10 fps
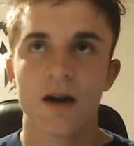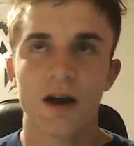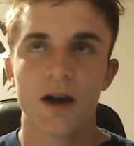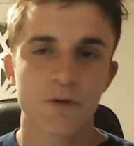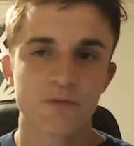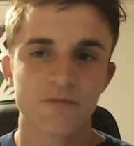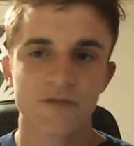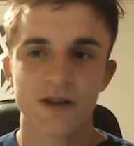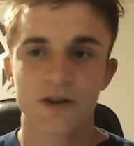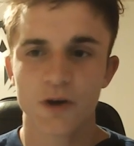I don't
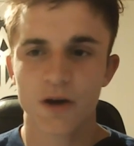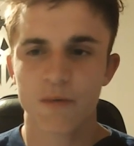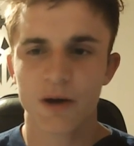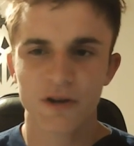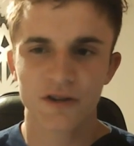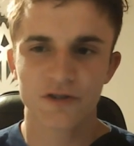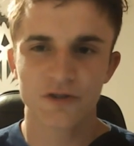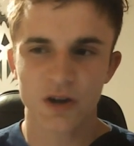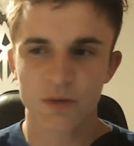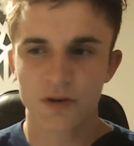really go out my way to
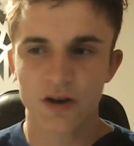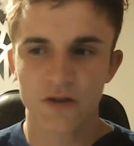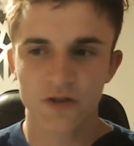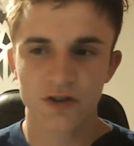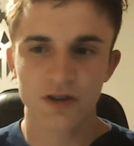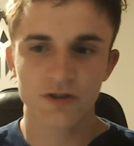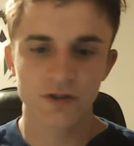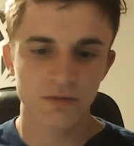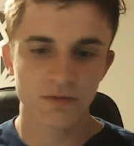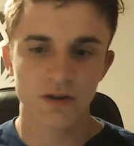strike up a
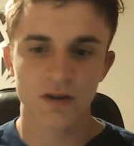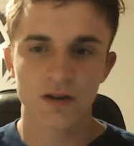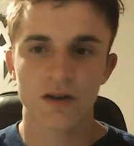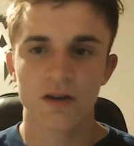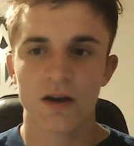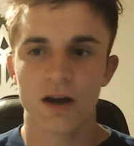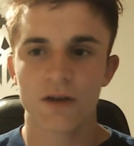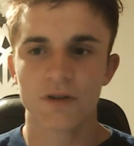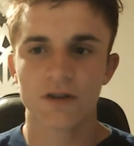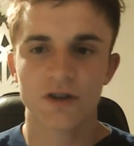conversation. I
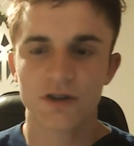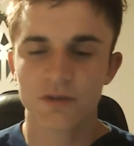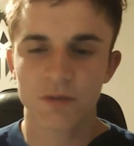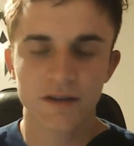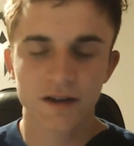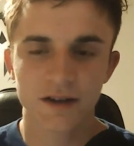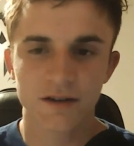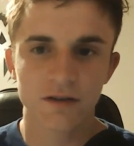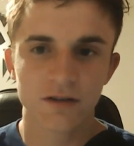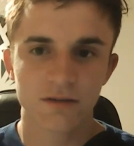don't really talk to my dad at
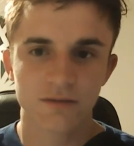all.